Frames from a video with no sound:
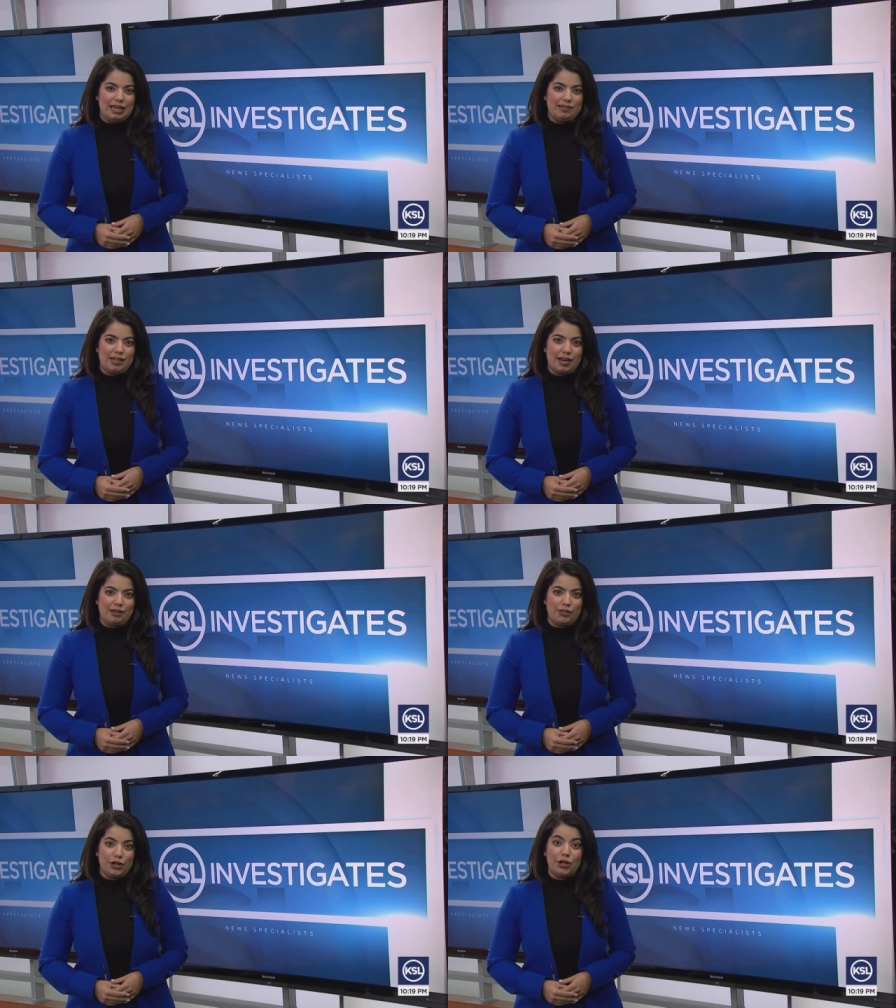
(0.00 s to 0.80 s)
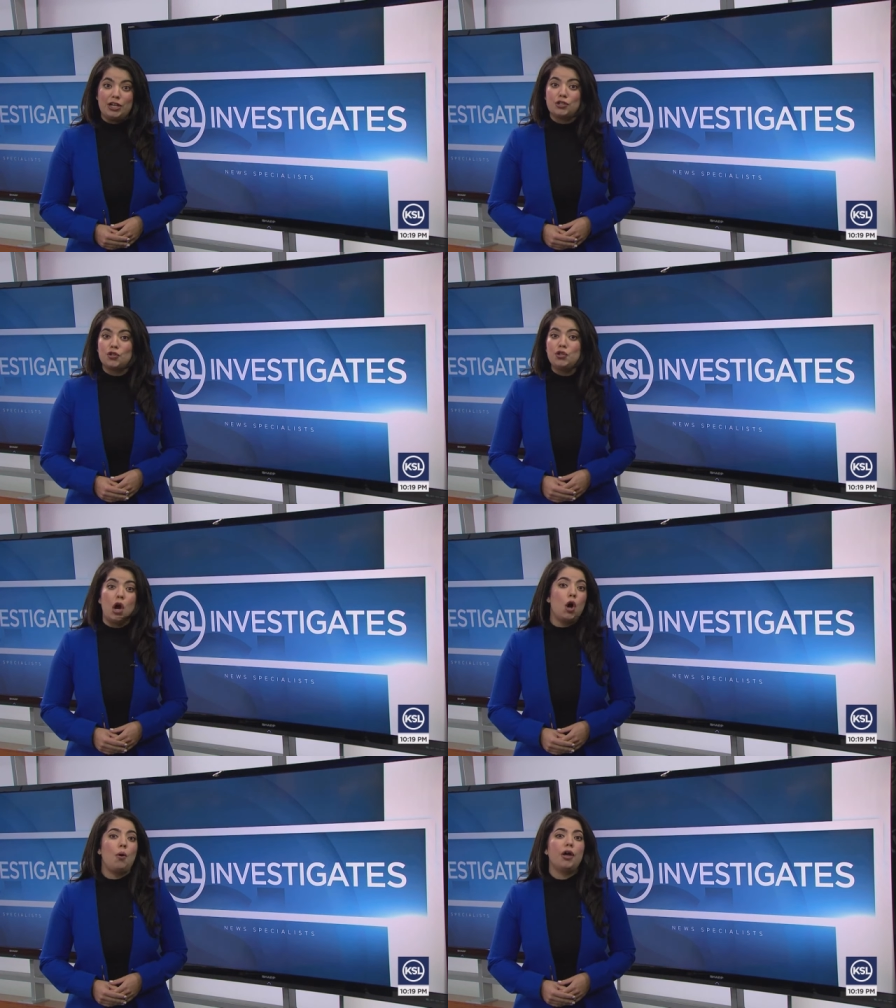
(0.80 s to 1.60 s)
and said there is
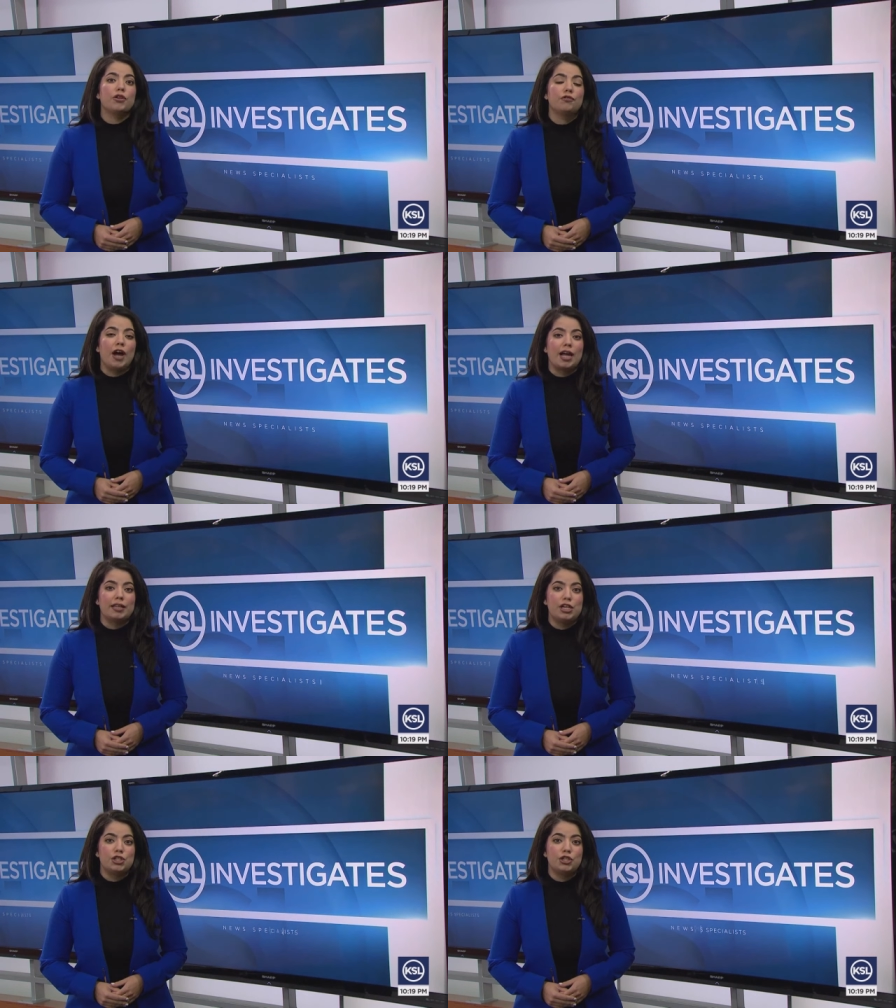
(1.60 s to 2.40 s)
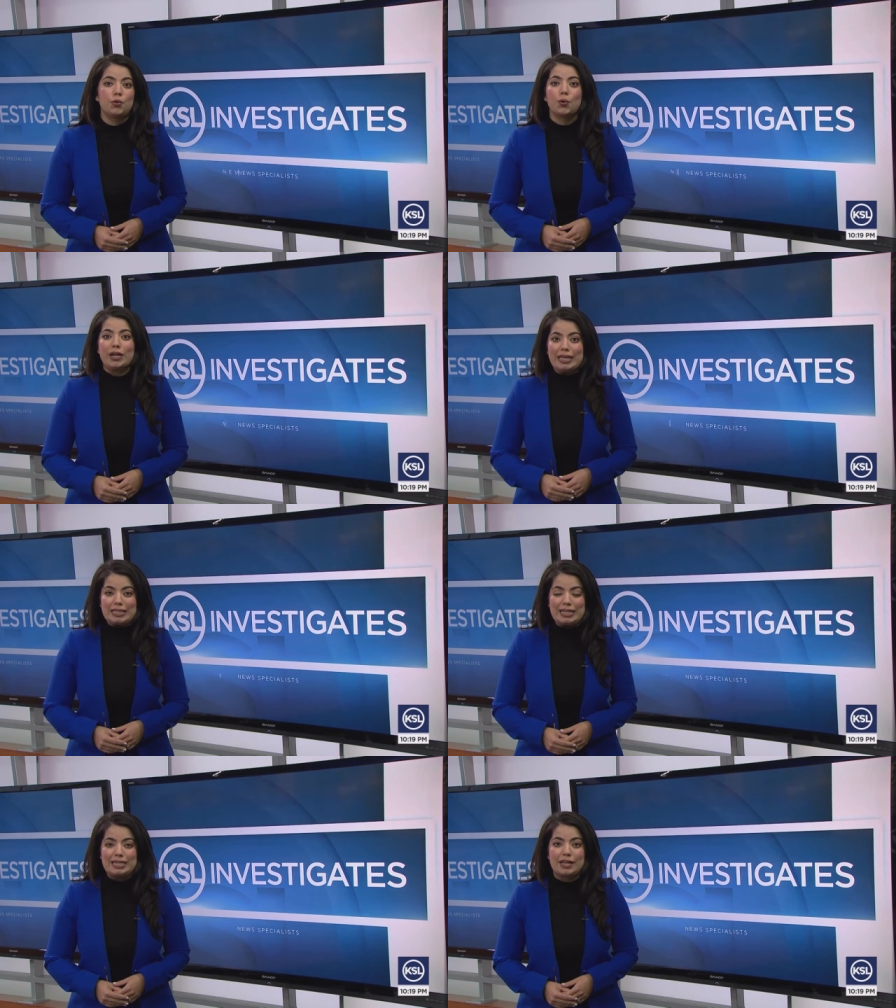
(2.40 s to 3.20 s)
no other violation or
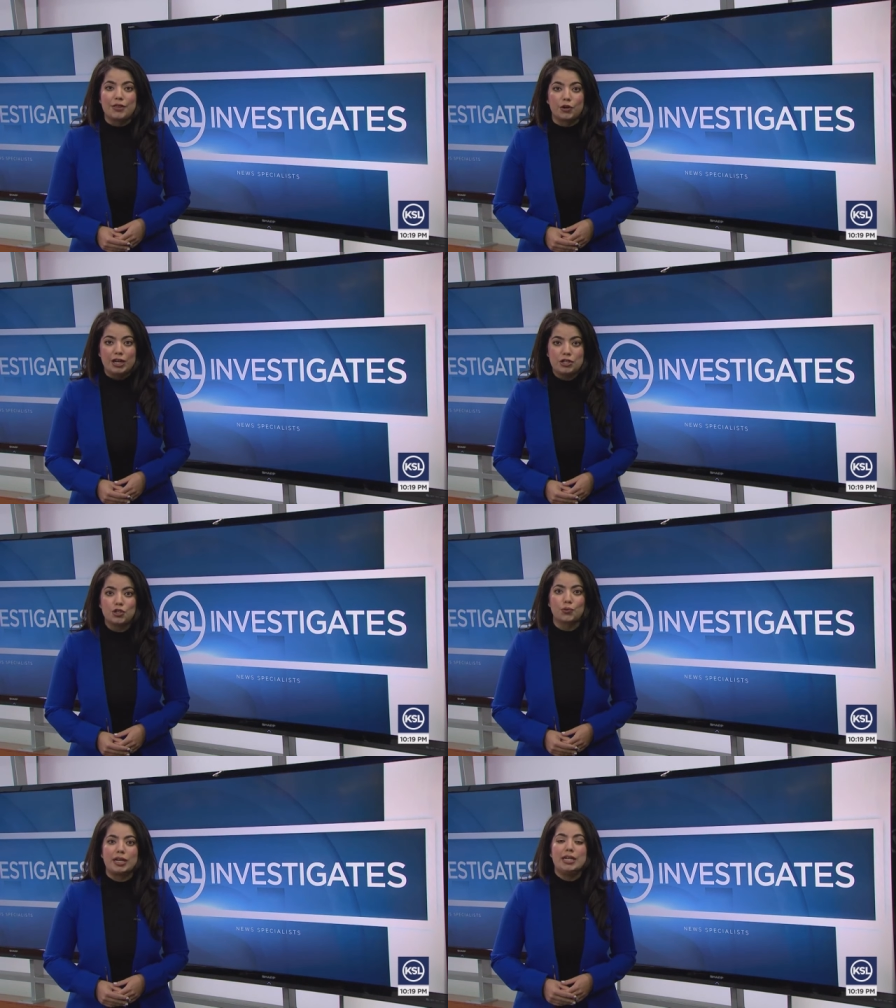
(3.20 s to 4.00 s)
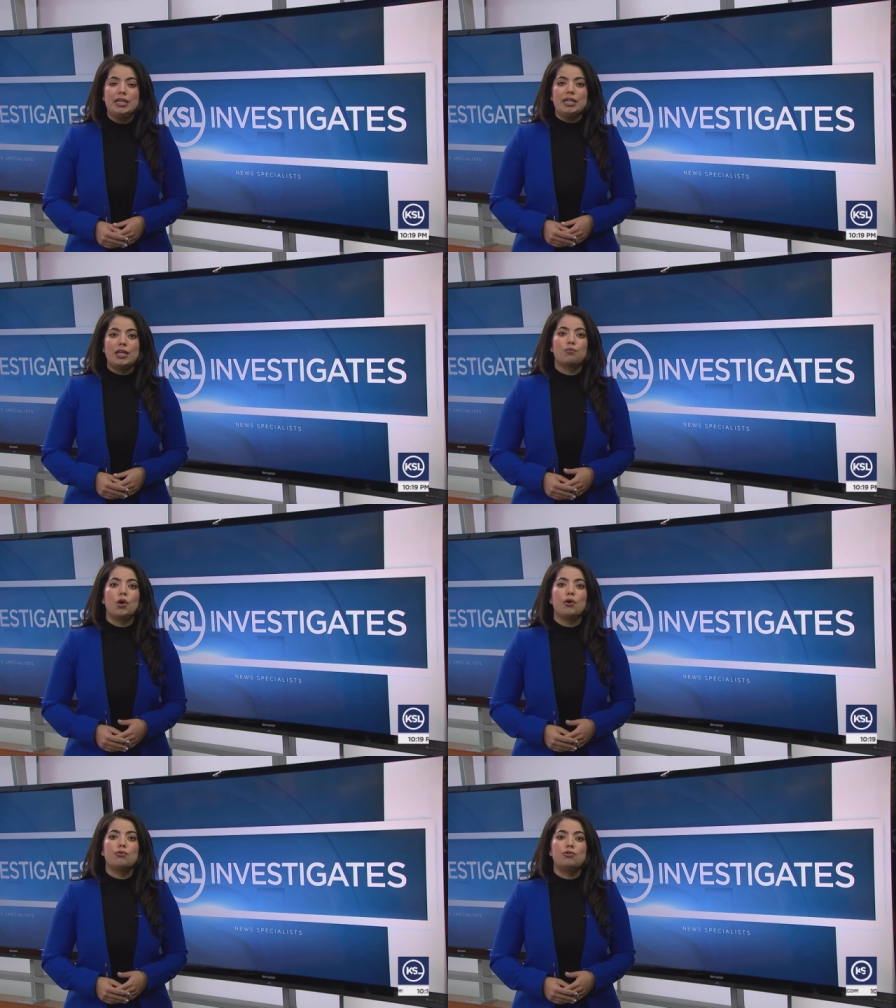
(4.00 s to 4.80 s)
incident in their history that
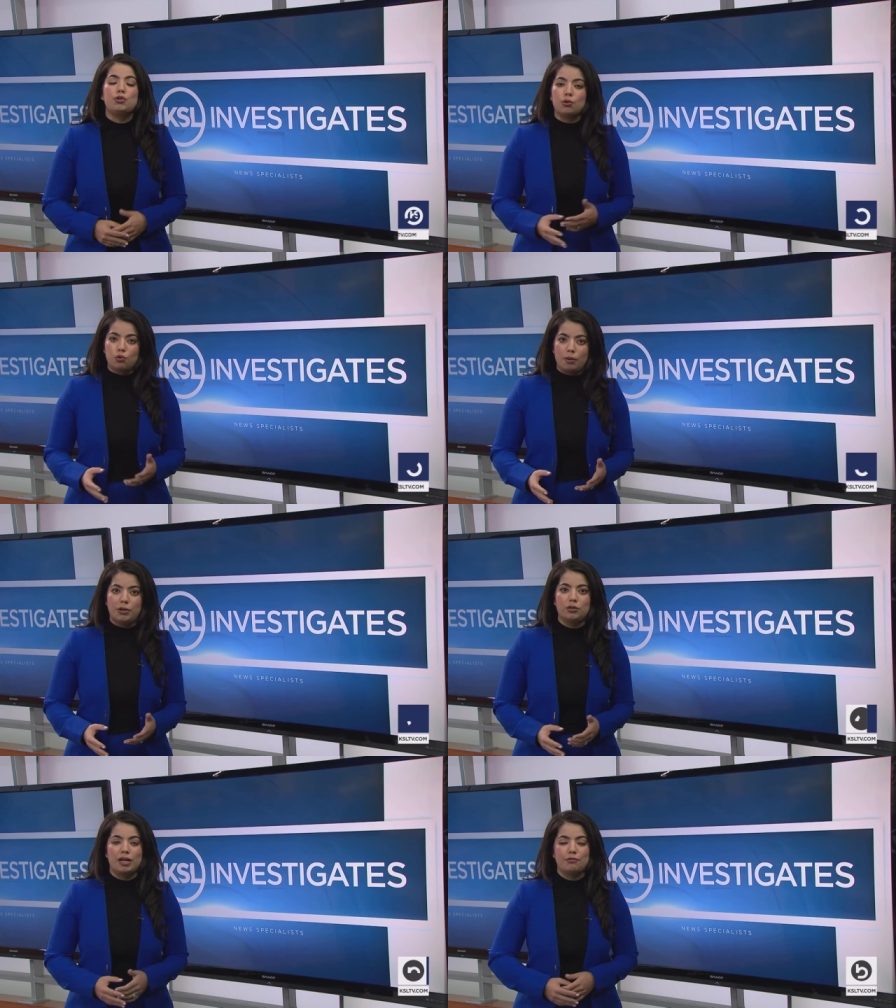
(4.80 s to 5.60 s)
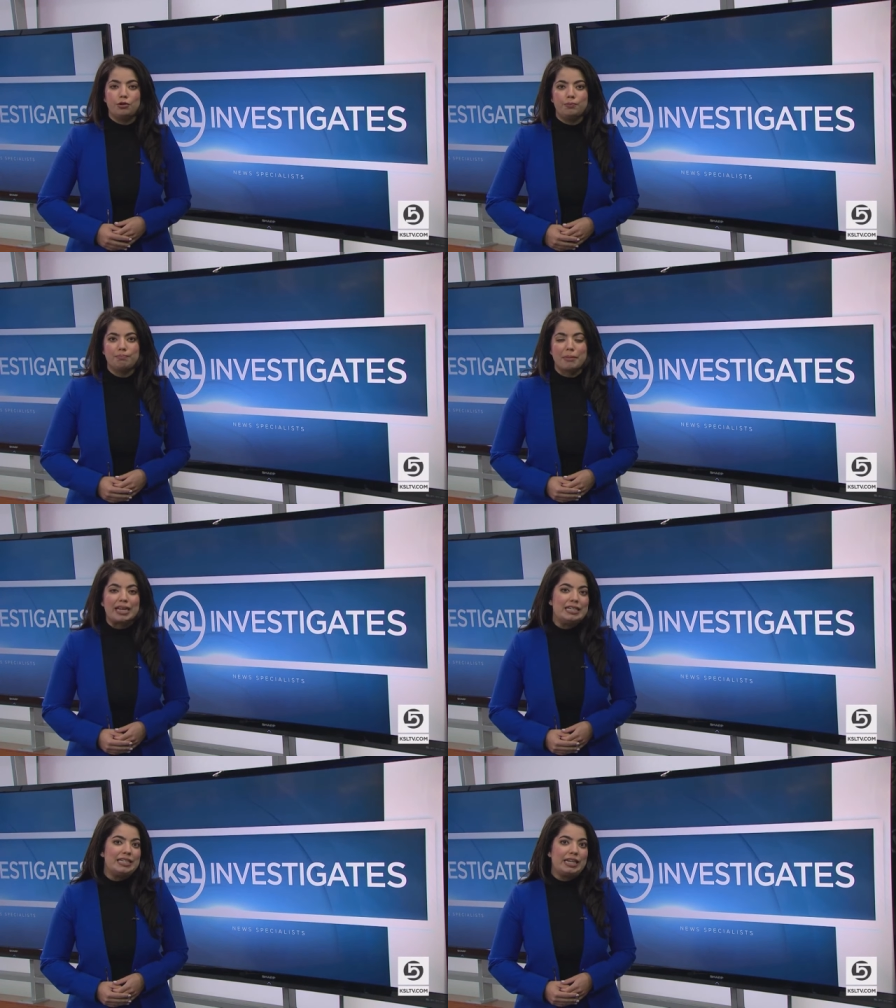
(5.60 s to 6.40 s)
rose to a criminal level.
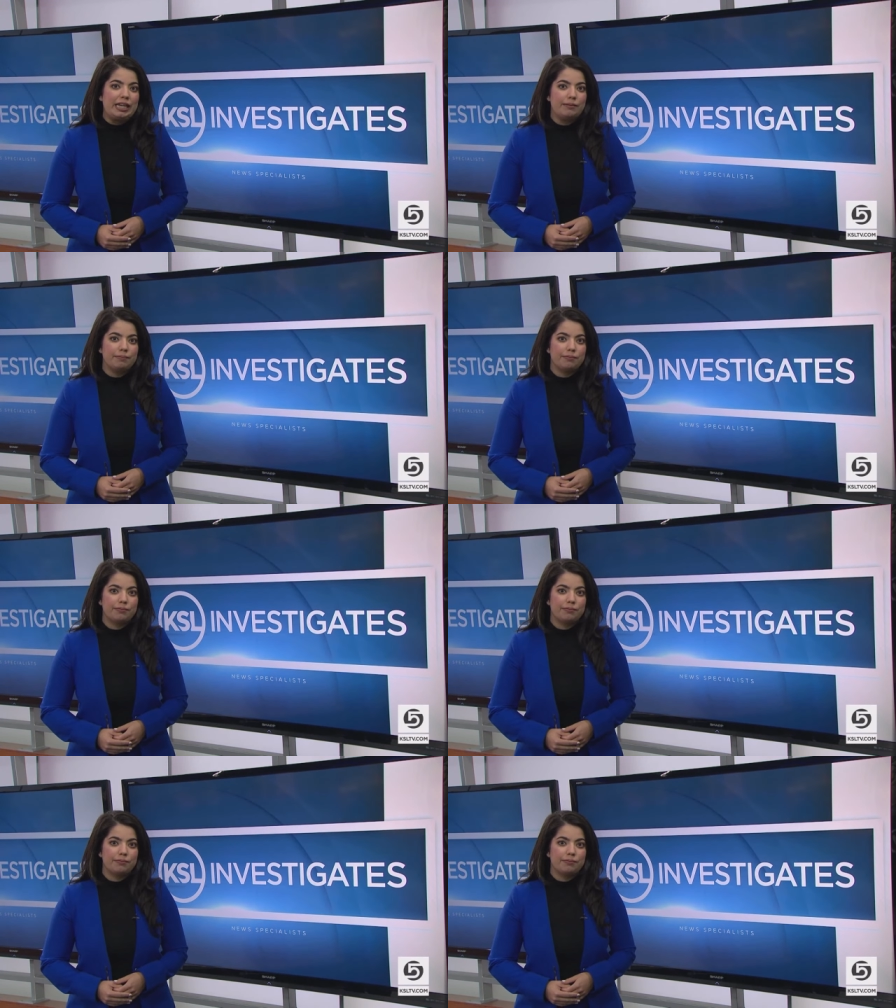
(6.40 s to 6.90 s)
Mike Andini.